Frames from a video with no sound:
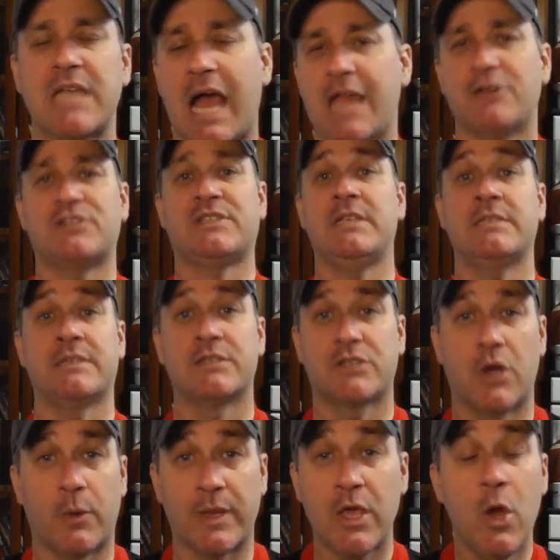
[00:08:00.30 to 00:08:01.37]
entire season's
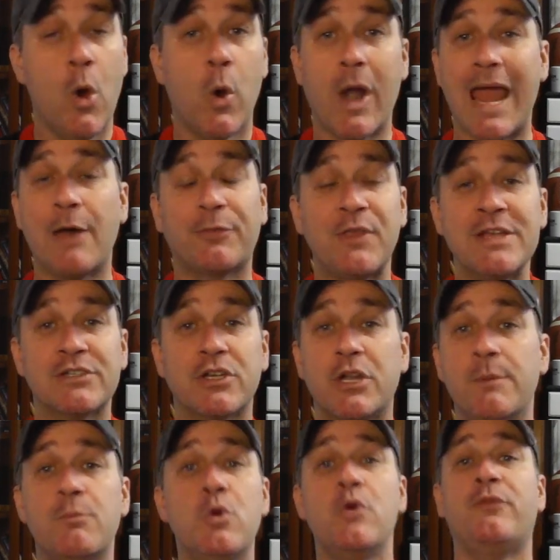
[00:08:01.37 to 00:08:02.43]
going or how things are
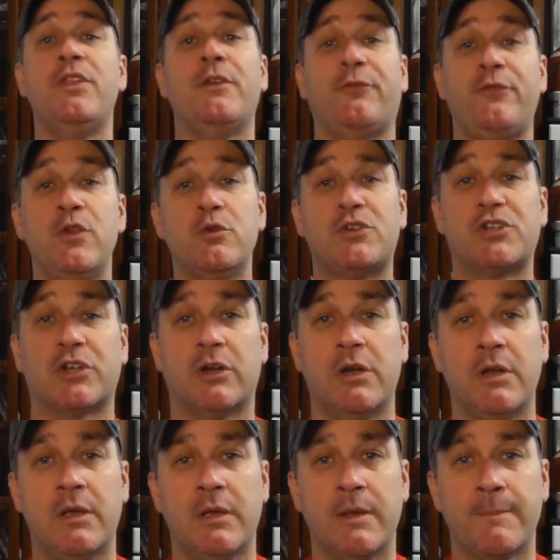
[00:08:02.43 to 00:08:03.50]
going to move in the future
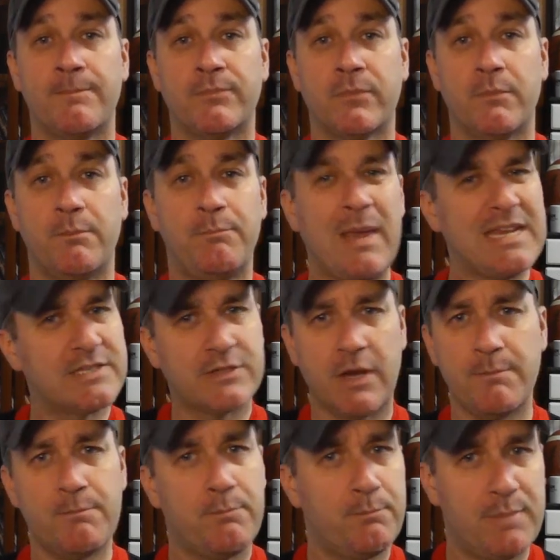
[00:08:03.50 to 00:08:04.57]
based
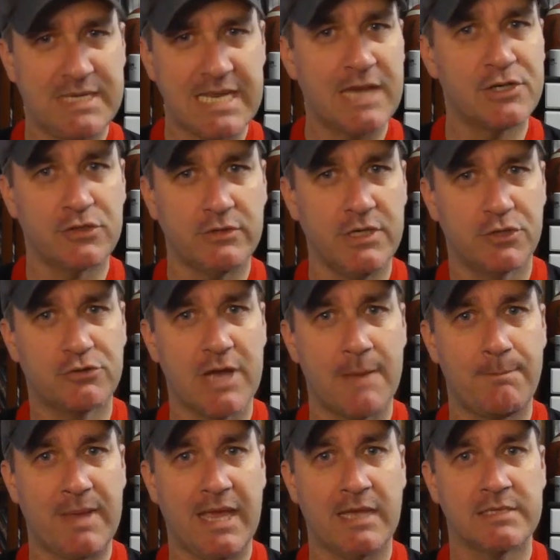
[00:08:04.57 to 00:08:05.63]
on potentially a
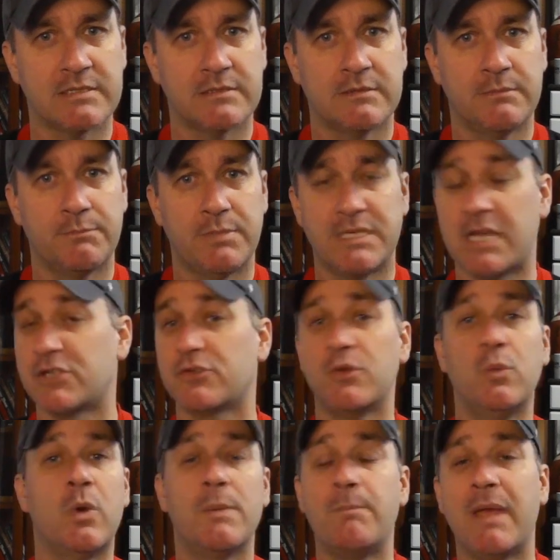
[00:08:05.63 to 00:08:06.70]
drop pass,
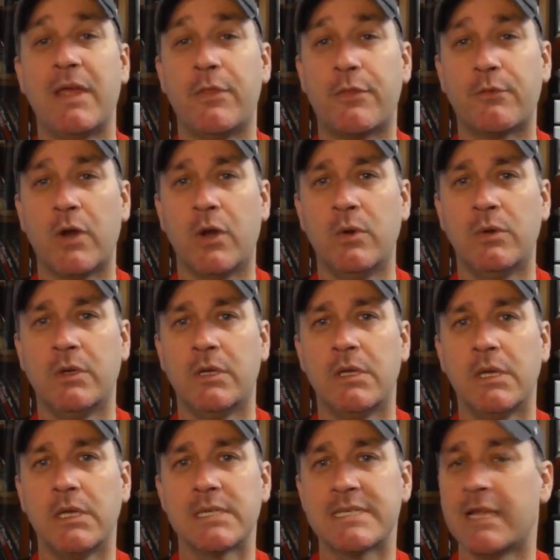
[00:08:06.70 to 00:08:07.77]
potentially one bad throw.
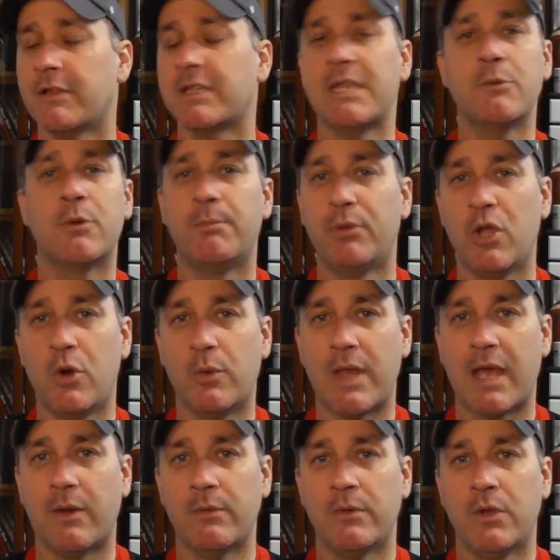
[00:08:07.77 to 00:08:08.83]
It's not like they were blown
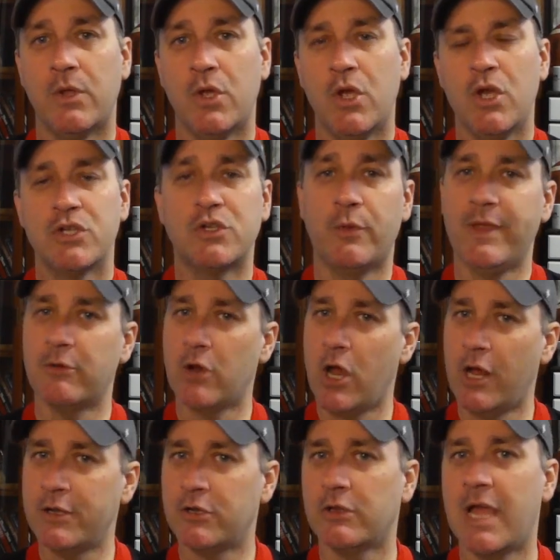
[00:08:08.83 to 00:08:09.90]
out. So there
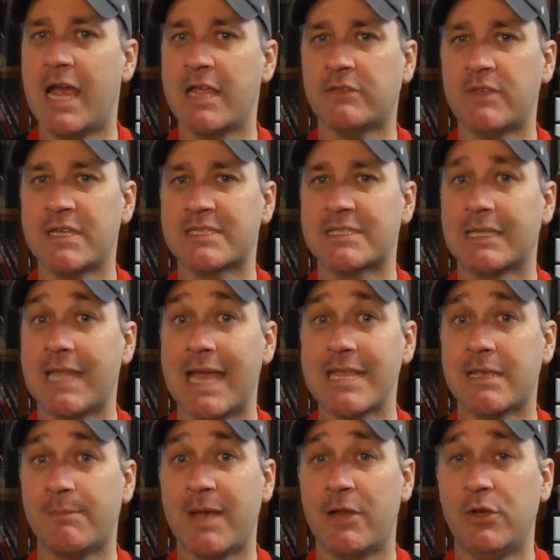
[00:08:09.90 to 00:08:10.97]
are underlying things to
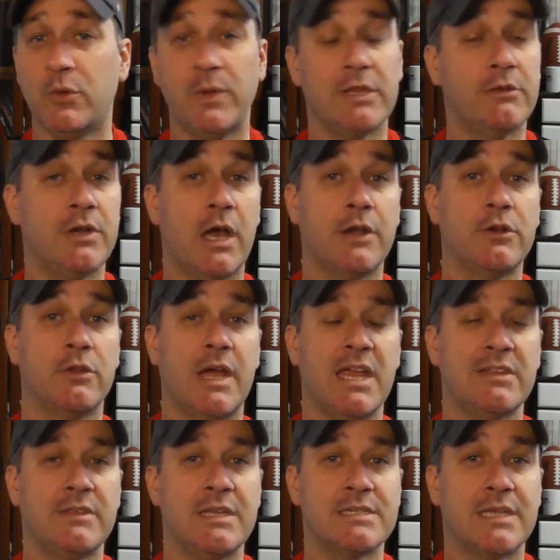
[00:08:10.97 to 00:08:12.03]
like about New England,
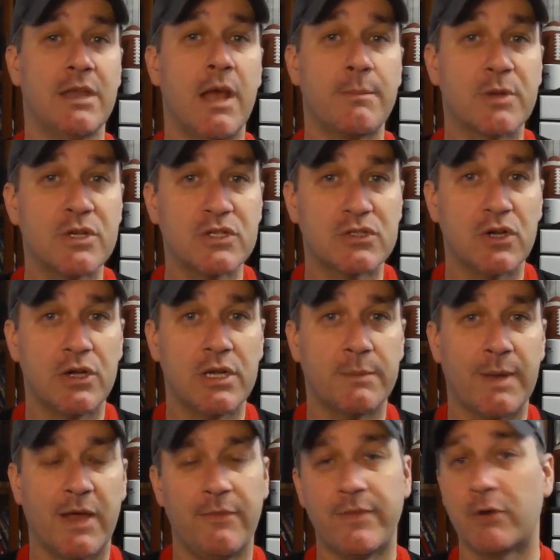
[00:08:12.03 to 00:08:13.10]
underlying things that I'm concerned
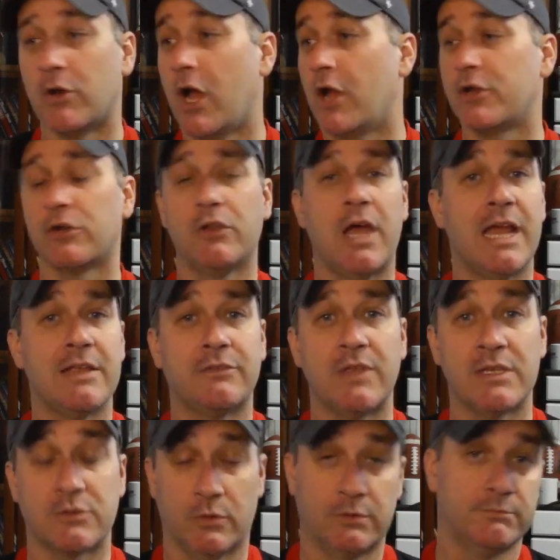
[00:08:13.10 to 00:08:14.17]
about. There are underlying
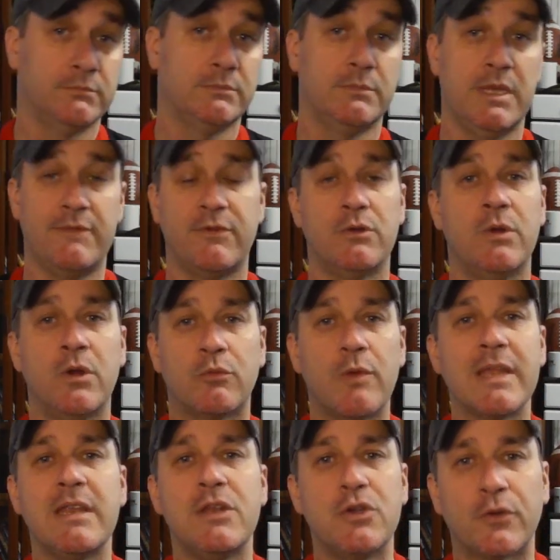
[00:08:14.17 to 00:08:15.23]
things, or even
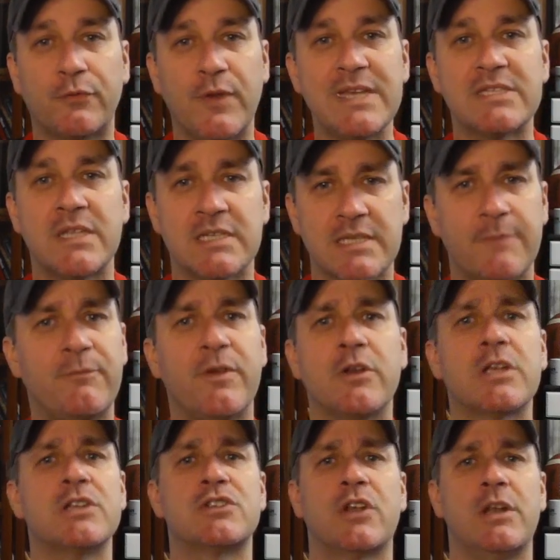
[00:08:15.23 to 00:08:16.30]
right in your face things I'm
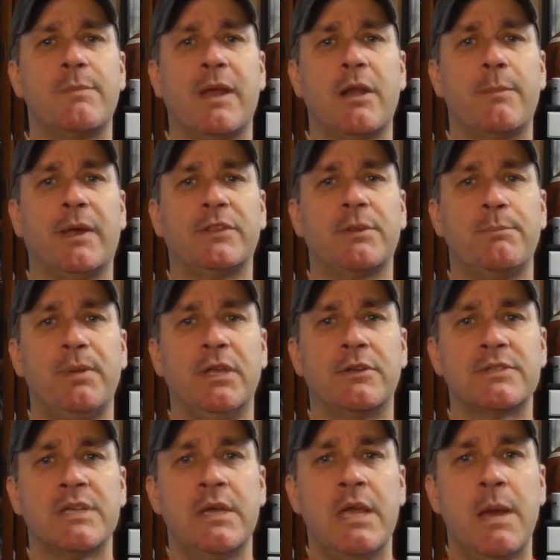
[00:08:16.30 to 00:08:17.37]
very concerned about the
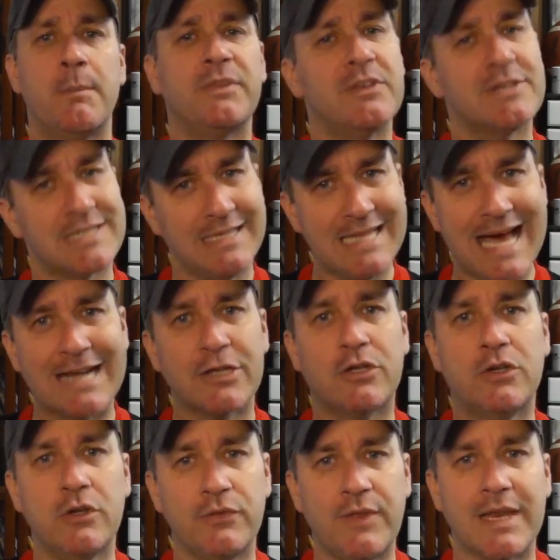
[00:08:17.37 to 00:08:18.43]
Bills, but there's a lot of
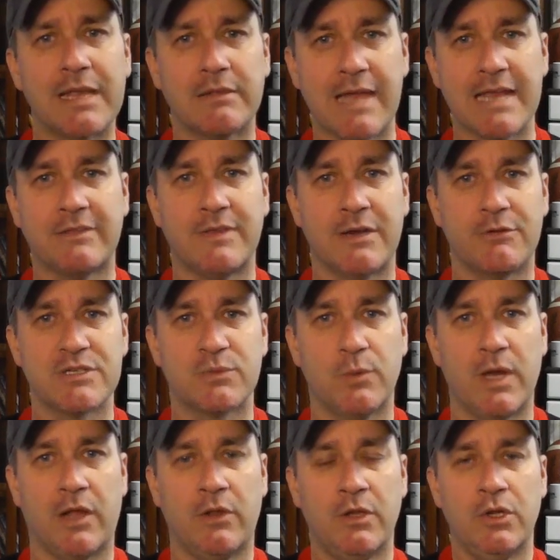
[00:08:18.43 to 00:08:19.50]
good that I like there as
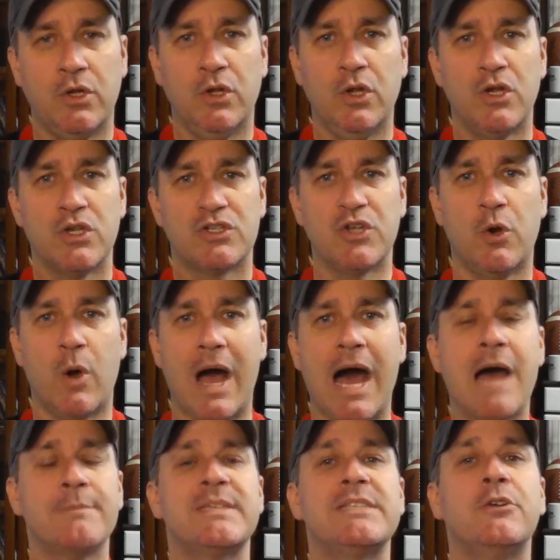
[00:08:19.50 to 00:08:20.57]
well. So
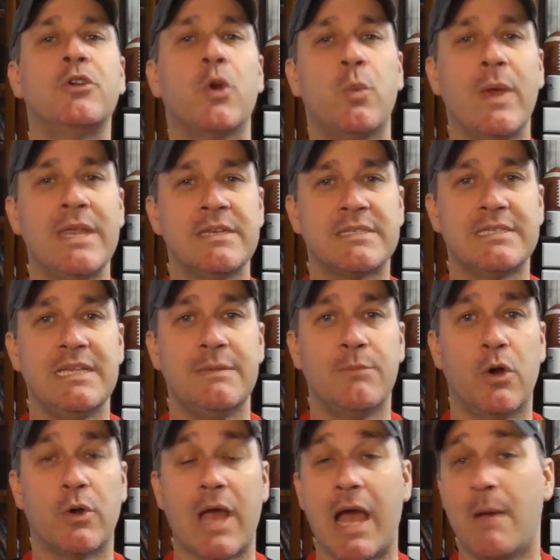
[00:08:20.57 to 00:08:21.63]
I'm still in a wait and see
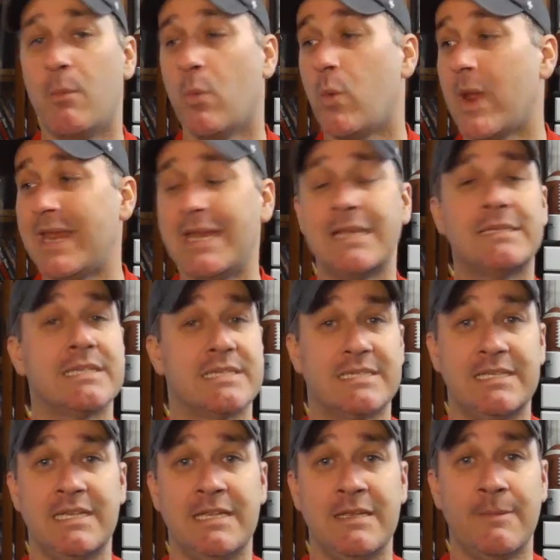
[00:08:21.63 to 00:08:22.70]
mode. I'm waiting to
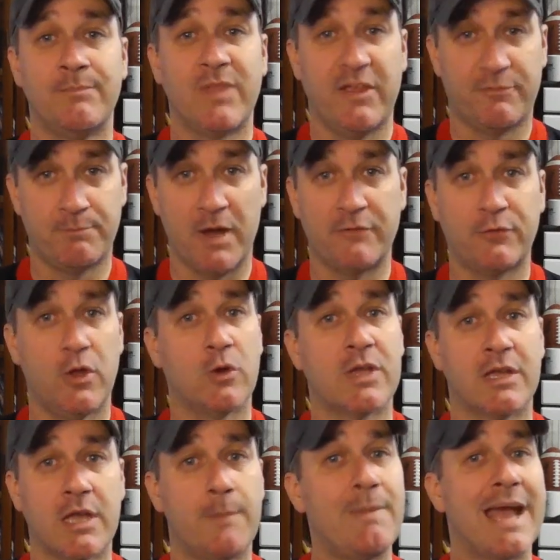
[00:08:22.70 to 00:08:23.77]
see if Buffalo
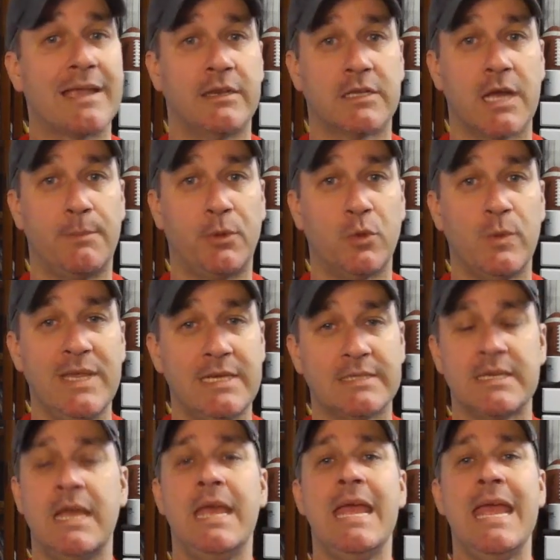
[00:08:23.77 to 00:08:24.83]
can come back in a couple of
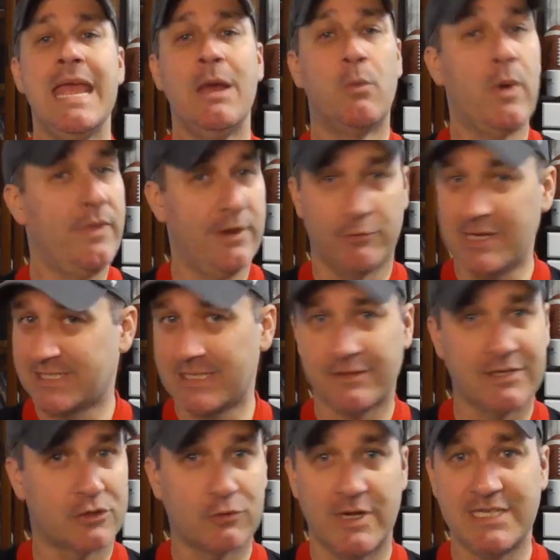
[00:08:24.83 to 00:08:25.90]
weeks when there
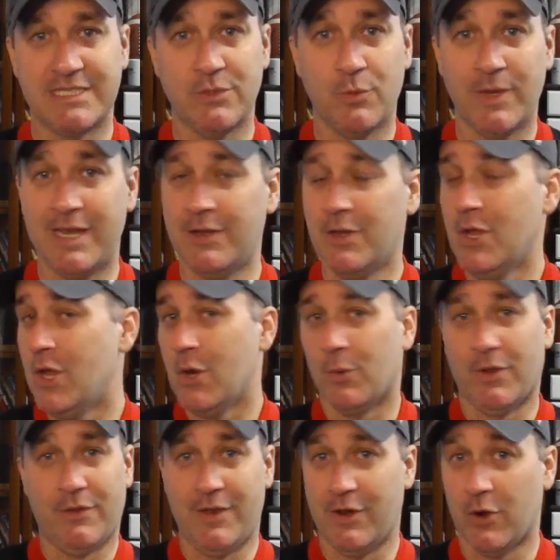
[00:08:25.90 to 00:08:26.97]
isn't the crazy wind,
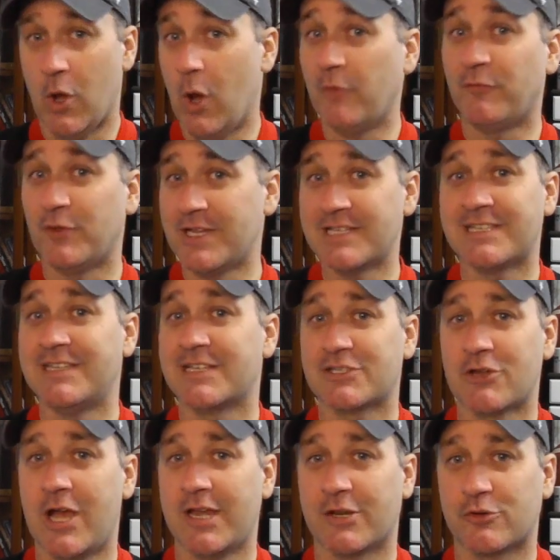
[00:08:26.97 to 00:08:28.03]
when there hopefully isn't this
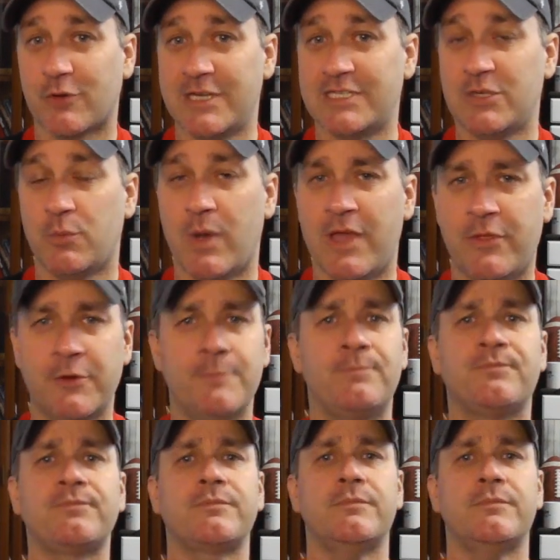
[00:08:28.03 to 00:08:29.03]
kind of crazy weather,